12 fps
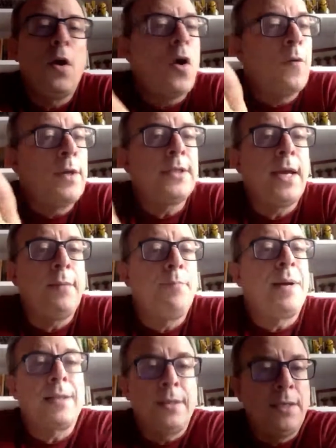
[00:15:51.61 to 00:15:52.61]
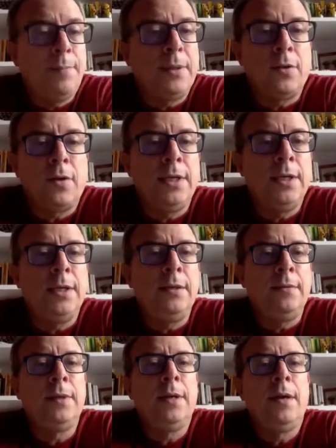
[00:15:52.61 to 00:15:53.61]
others say
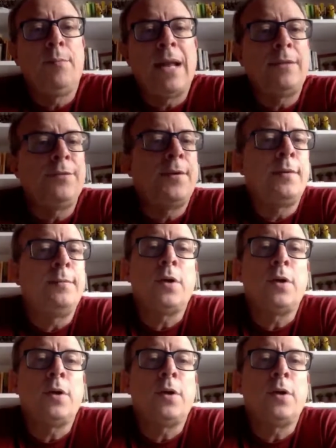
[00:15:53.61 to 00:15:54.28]
participatory platforms,